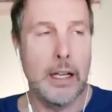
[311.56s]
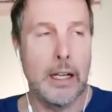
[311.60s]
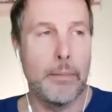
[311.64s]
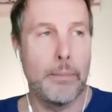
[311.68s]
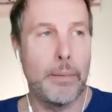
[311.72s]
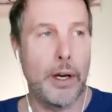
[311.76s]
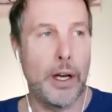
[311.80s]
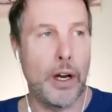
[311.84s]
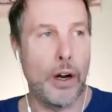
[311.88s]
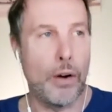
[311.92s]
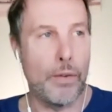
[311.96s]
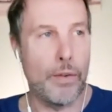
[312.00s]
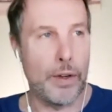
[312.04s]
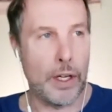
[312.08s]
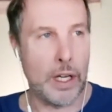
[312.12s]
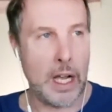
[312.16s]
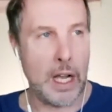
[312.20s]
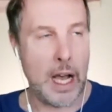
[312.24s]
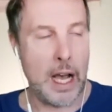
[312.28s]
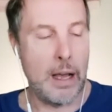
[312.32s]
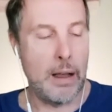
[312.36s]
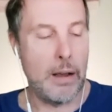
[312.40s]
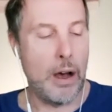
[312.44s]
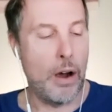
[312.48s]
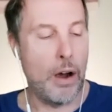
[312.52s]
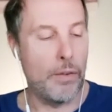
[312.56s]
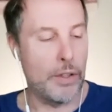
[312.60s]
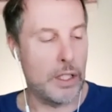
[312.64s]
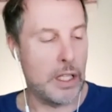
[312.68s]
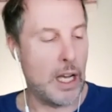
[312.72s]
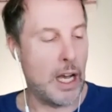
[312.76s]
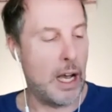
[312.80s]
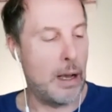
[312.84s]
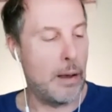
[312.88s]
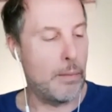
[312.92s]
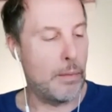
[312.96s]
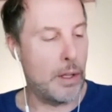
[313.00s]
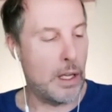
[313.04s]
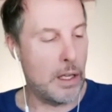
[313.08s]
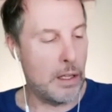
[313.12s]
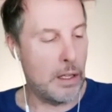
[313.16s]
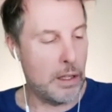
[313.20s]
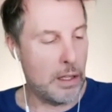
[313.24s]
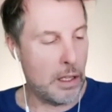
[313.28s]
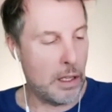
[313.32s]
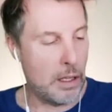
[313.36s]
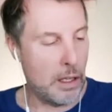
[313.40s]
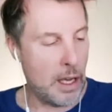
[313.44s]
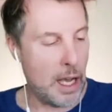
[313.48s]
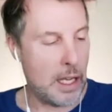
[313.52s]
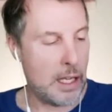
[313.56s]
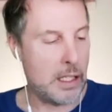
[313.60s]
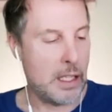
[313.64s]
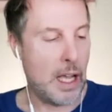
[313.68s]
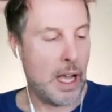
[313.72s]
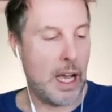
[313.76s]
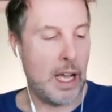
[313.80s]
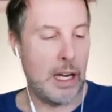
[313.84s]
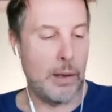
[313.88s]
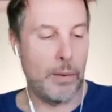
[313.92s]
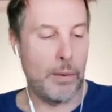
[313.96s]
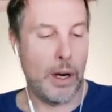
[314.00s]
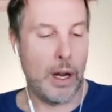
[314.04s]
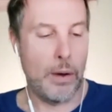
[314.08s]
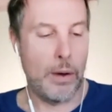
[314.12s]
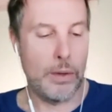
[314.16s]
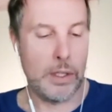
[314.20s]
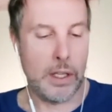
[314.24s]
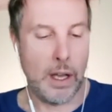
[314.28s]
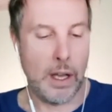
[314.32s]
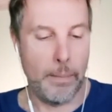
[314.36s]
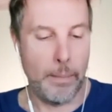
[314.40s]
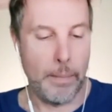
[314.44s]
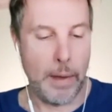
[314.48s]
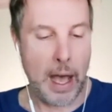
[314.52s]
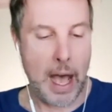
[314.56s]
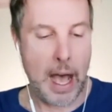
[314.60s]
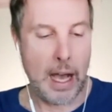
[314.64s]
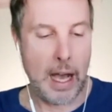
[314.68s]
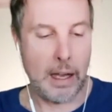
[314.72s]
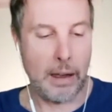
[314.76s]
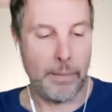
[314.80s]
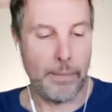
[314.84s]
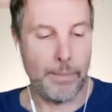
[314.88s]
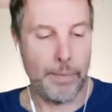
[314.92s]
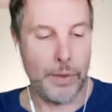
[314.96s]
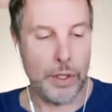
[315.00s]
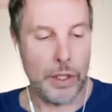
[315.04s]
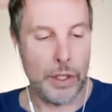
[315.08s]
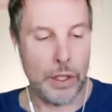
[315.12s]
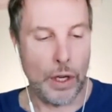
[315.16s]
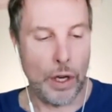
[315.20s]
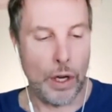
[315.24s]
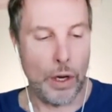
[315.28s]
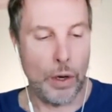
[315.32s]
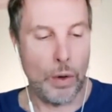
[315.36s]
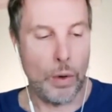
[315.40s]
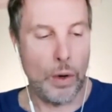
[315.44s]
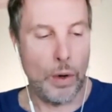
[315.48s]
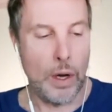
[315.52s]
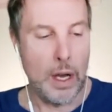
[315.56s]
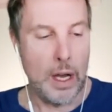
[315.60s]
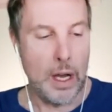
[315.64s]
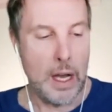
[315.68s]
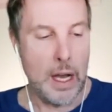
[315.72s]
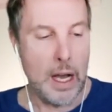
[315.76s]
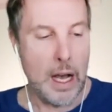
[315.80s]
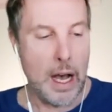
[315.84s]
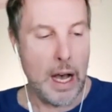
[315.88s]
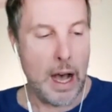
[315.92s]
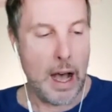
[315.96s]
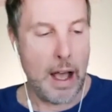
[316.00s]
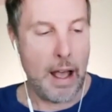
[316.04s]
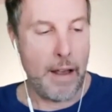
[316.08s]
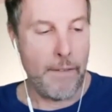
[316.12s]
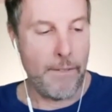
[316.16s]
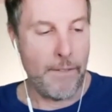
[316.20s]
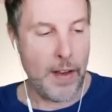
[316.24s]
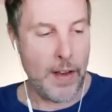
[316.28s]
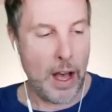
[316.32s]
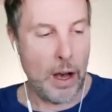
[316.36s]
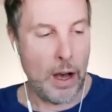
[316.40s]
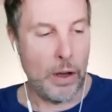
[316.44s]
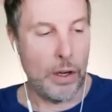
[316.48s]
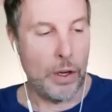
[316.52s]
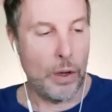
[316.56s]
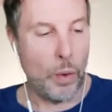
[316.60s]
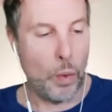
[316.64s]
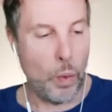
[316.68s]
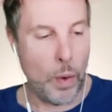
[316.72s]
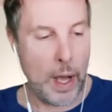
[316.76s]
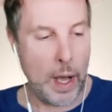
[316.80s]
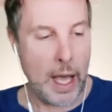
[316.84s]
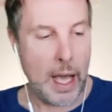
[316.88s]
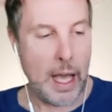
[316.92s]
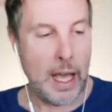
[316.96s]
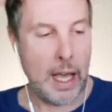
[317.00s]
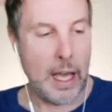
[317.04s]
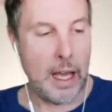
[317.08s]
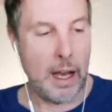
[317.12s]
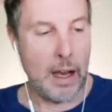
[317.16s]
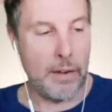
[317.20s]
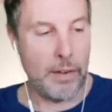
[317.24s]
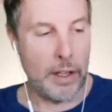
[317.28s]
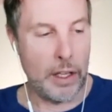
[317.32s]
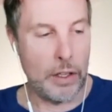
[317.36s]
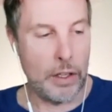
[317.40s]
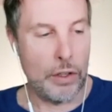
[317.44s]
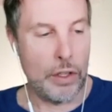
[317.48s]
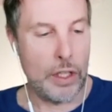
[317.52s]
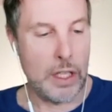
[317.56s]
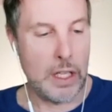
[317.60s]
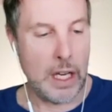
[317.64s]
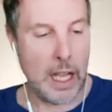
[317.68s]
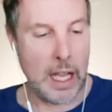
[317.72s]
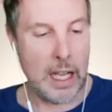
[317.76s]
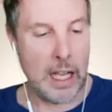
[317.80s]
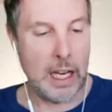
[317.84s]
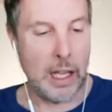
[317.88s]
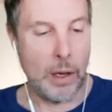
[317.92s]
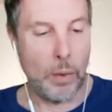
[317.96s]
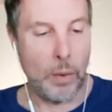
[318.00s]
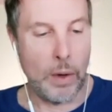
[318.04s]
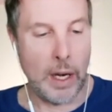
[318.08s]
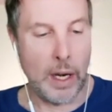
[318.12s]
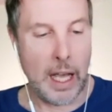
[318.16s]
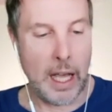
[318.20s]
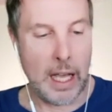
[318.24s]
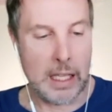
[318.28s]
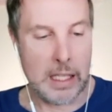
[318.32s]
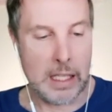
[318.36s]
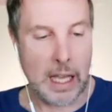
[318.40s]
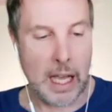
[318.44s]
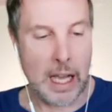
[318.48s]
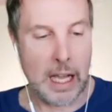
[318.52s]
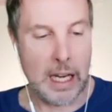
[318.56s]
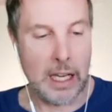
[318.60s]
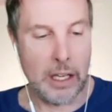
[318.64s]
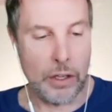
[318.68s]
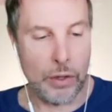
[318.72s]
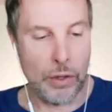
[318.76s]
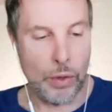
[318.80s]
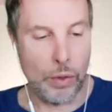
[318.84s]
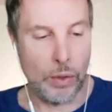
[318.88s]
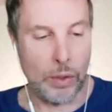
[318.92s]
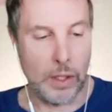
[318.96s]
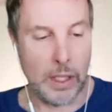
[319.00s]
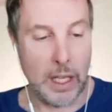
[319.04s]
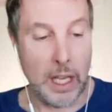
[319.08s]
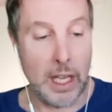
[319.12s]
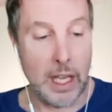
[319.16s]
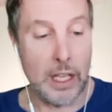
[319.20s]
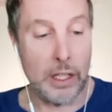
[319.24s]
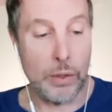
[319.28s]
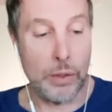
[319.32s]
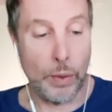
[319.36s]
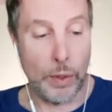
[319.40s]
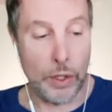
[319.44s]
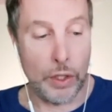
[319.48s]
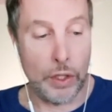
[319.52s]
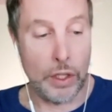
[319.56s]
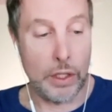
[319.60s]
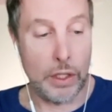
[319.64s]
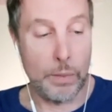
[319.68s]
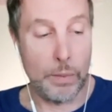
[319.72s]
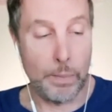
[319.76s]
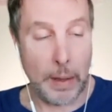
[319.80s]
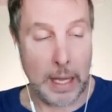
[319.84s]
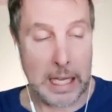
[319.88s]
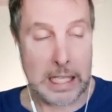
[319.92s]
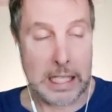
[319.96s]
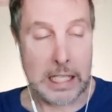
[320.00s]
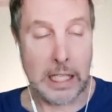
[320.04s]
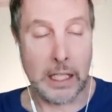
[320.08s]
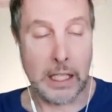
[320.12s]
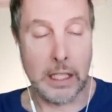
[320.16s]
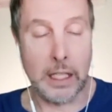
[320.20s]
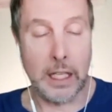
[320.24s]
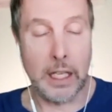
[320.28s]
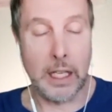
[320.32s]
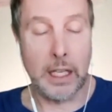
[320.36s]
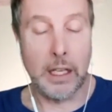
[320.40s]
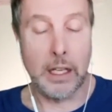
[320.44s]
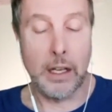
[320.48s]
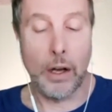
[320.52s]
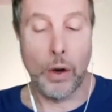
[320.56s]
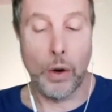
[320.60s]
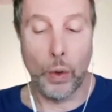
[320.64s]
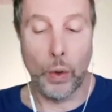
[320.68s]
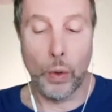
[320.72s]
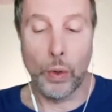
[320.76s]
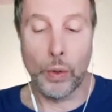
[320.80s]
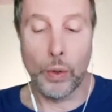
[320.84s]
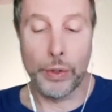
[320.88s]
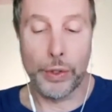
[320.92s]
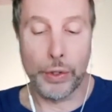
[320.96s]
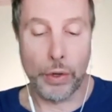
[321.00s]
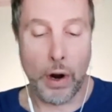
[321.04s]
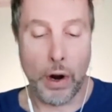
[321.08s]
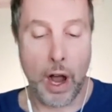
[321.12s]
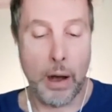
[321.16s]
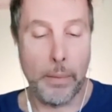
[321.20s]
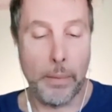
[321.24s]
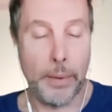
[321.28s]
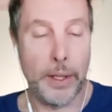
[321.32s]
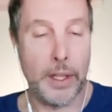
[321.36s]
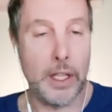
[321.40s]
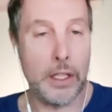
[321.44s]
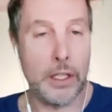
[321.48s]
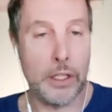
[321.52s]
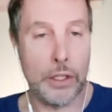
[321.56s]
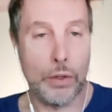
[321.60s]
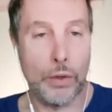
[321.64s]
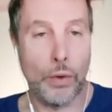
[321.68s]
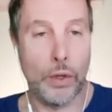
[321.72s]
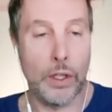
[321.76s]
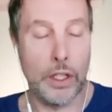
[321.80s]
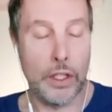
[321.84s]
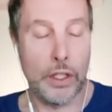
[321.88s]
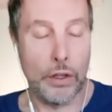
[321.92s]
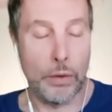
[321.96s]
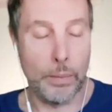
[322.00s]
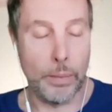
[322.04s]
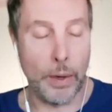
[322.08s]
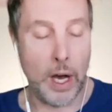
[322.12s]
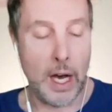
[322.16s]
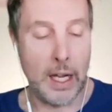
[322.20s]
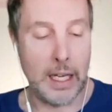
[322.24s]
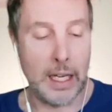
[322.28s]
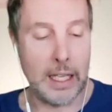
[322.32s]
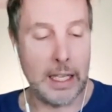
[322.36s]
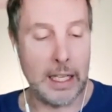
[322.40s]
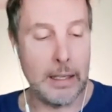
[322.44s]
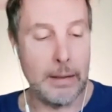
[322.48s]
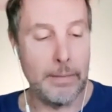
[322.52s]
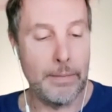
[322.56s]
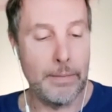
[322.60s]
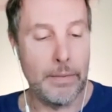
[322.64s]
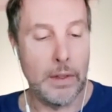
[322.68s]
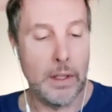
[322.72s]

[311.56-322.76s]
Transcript: but over, over time, the, the anxiety would always come back. So I found a way of understanding what anxiety truly is, which is basically old trauma that's stored in your body.